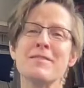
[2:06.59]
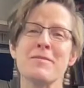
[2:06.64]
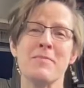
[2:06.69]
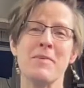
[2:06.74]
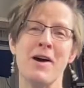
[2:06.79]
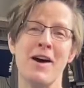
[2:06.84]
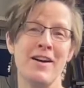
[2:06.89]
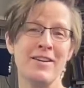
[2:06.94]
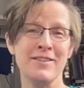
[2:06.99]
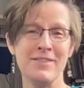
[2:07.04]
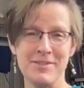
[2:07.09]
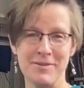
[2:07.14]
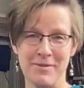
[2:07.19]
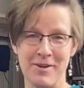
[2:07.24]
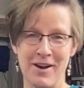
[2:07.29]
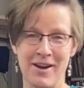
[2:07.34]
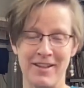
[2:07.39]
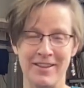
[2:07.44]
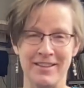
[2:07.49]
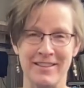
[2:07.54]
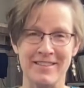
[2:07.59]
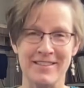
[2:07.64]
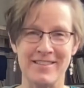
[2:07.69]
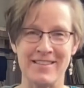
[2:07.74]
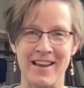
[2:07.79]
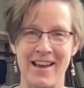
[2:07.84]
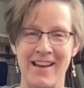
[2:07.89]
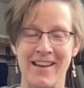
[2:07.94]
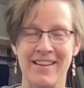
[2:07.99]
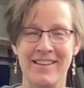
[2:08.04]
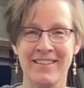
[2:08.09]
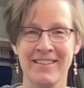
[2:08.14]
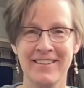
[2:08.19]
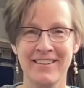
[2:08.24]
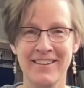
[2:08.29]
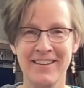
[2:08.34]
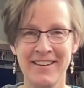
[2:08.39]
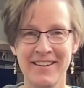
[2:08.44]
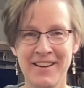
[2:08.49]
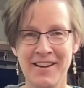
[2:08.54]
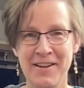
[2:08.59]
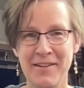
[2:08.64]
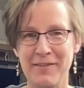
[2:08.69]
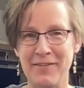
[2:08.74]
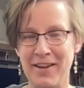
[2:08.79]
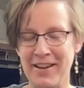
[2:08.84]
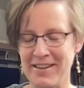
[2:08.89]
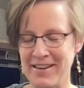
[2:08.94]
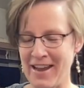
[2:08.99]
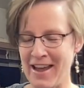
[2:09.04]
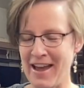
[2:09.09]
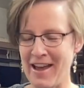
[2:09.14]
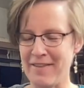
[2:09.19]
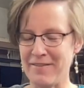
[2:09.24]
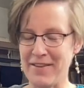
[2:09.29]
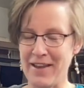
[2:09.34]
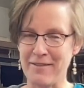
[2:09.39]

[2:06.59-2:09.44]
pond, you all. It's fun to have